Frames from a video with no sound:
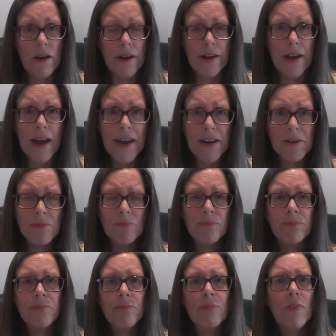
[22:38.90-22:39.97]
Okay?
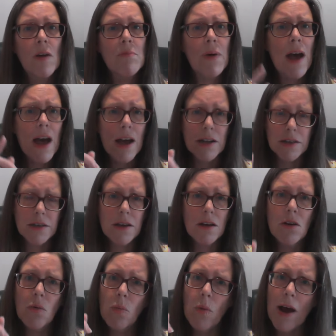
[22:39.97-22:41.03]
But
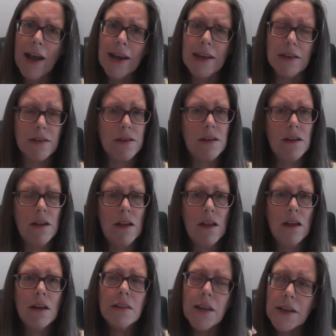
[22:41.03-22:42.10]
Wait,
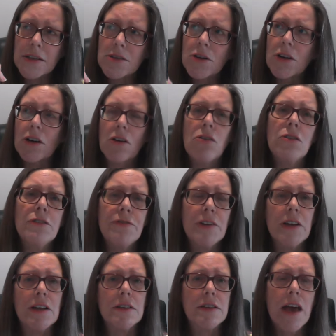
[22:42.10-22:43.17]
let's look at
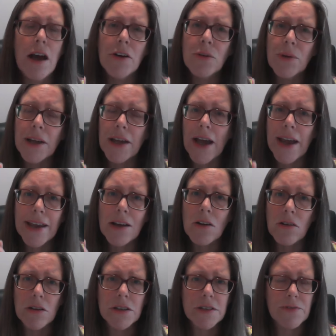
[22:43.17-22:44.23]
confidence. How do we gain
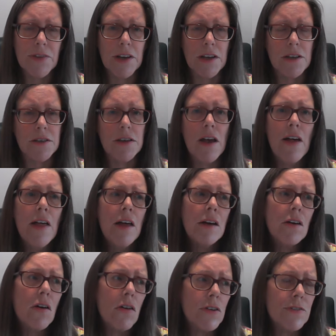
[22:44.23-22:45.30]
confidence?
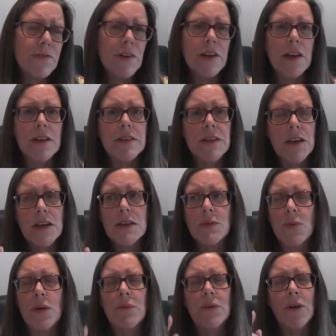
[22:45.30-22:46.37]
Confidence is
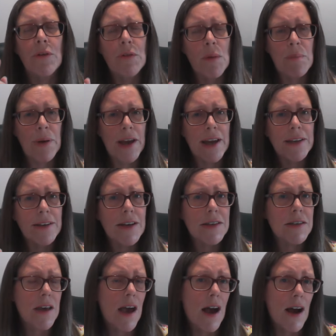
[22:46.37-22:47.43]
when we repeat a
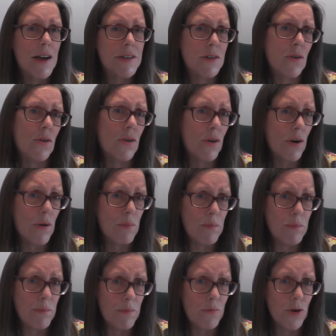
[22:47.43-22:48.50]
task or
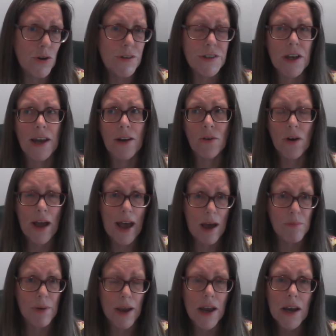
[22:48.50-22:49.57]
routine or
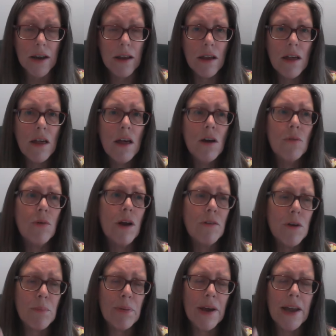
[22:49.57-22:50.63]
habit, we
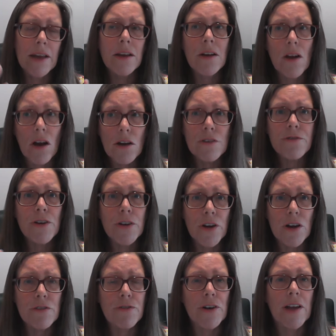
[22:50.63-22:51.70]
repeat it over and
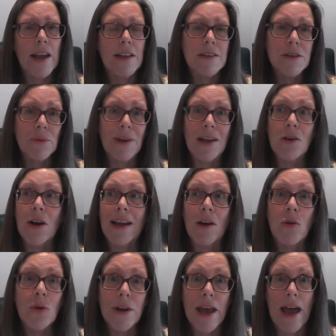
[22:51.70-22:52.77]
over again so we get
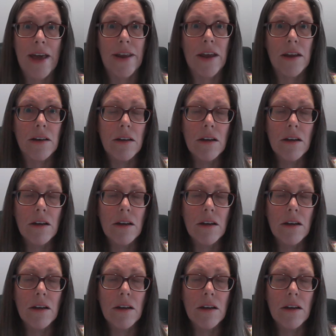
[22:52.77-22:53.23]
good at it.